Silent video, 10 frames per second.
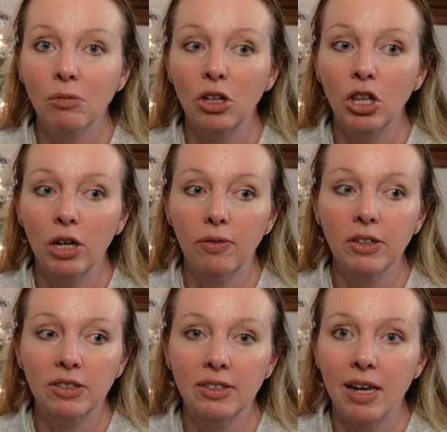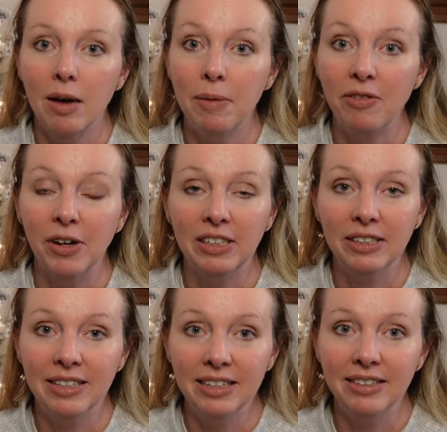look for some, if you're
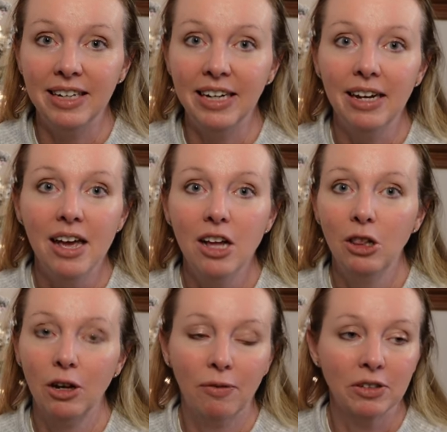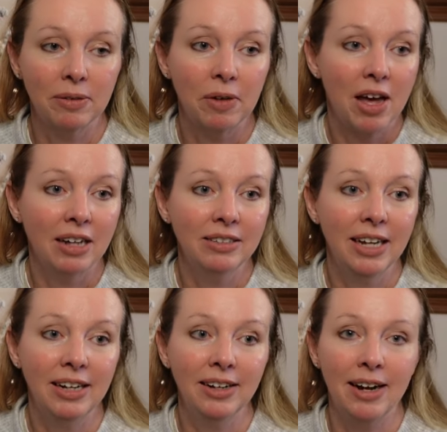into Disney, look for some content.